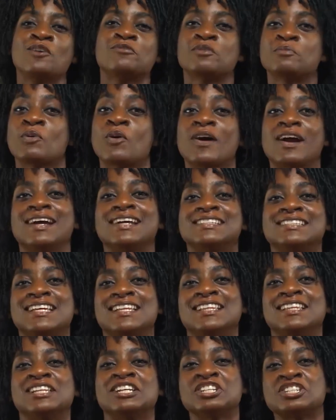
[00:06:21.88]
for more
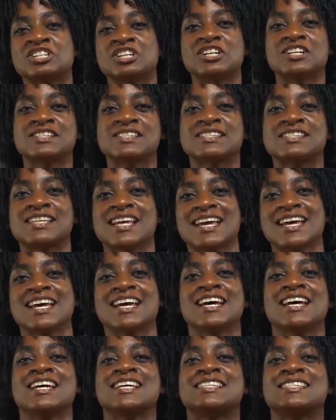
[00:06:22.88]
delicious,
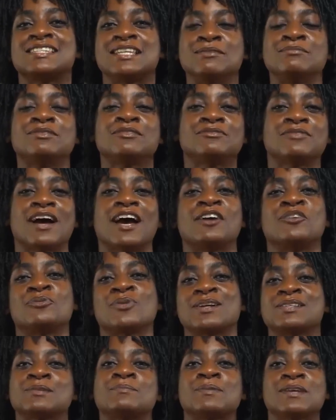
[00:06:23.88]
simplified
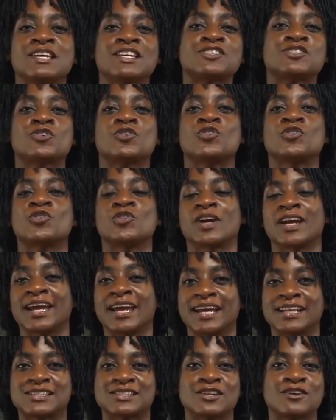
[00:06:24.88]
recipes,
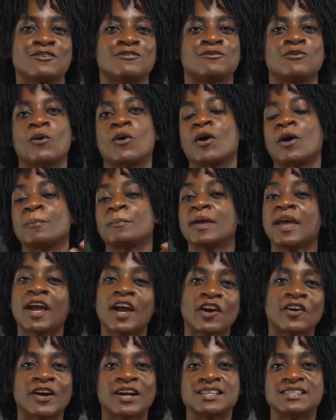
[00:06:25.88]
great for
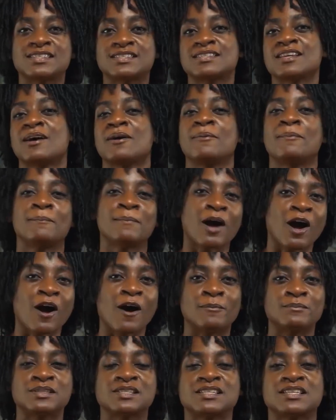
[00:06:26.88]
parents,
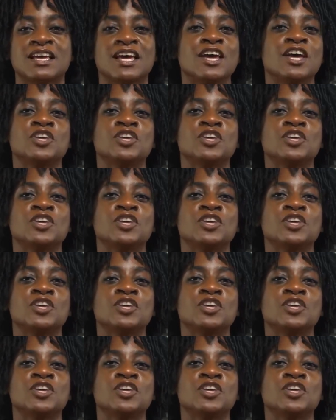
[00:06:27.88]
moms.